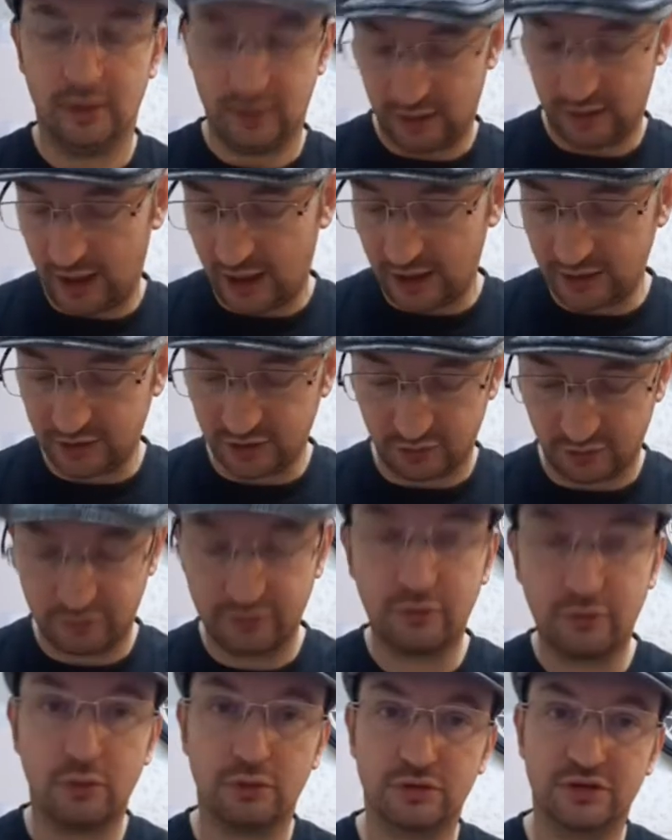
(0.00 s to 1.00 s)
And of
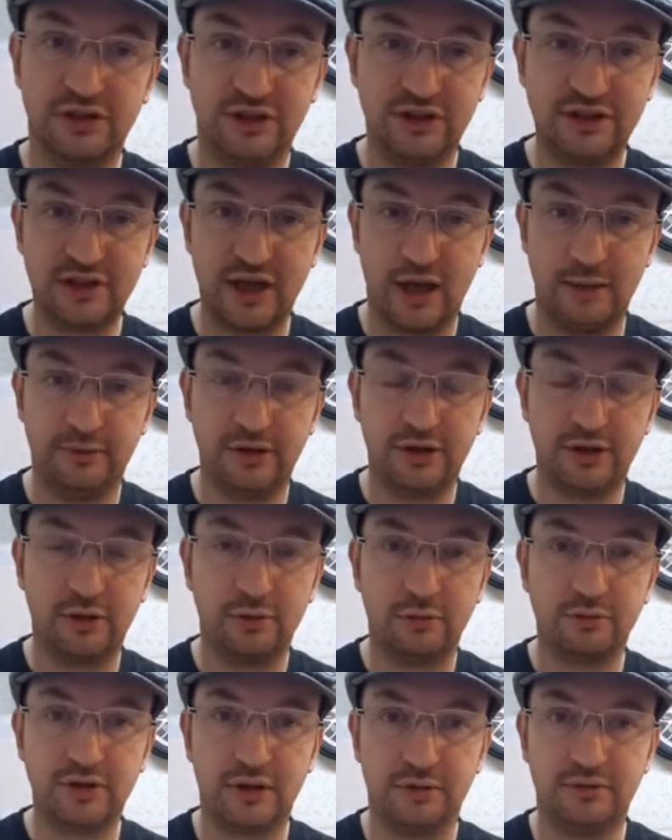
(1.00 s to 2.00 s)
course in this game you can
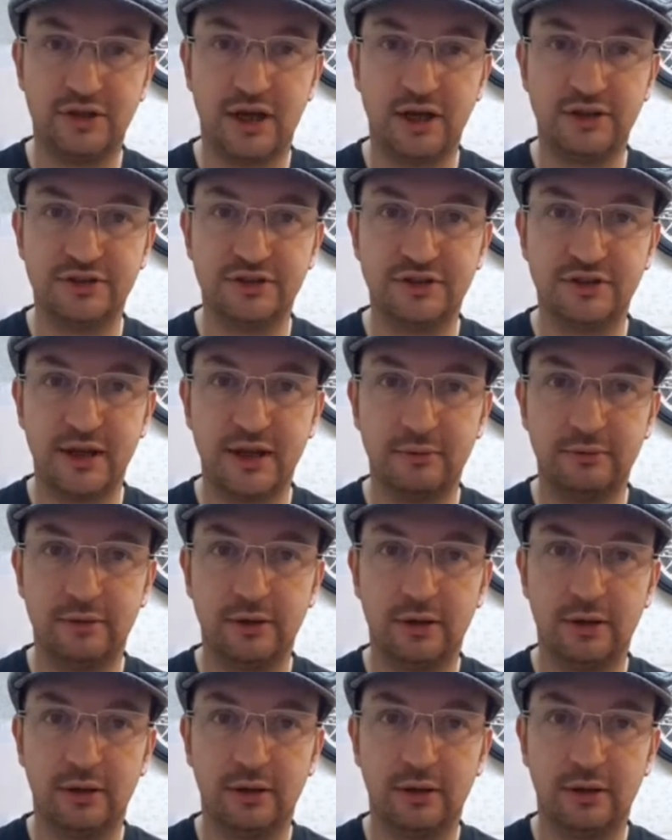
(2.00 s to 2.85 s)
also change the sound.